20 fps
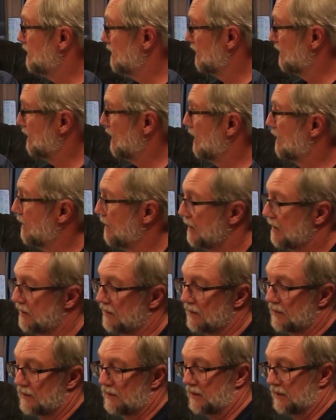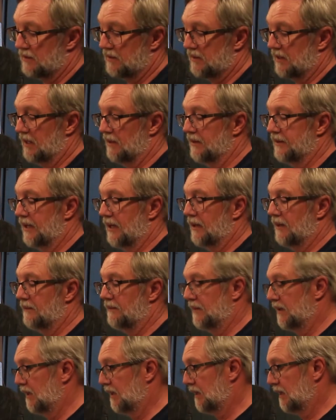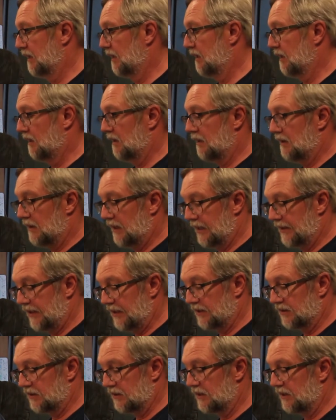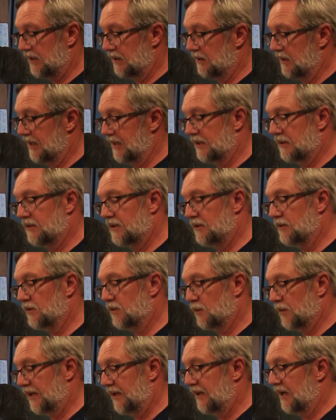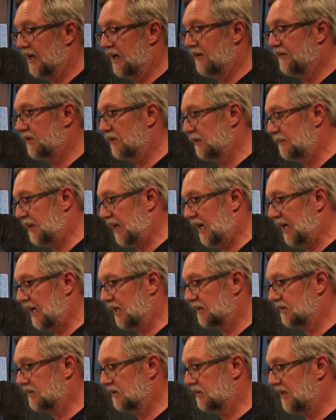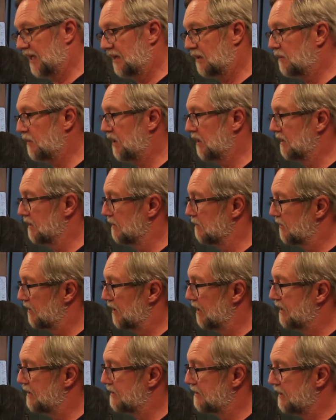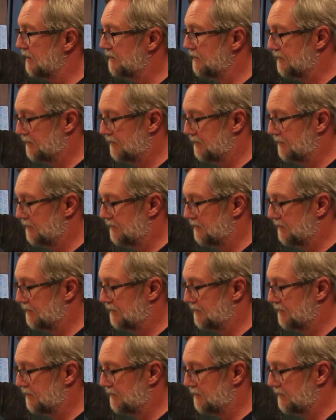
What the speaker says: get that thing to settle down. And these are, again, like $2.29 for a pack, so they can be a little pricey.